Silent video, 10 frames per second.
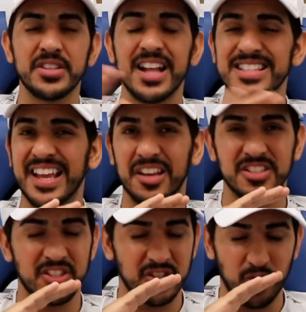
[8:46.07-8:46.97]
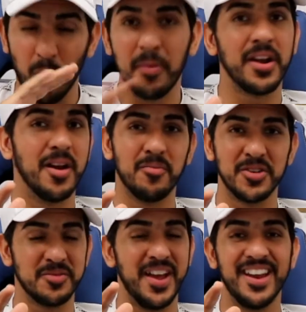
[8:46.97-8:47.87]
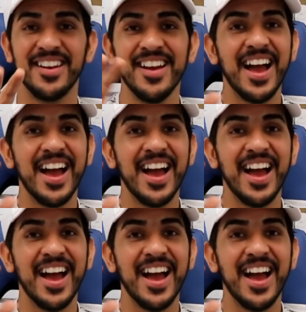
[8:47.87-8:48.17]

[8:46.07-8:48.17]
That's like stupid numbers, man.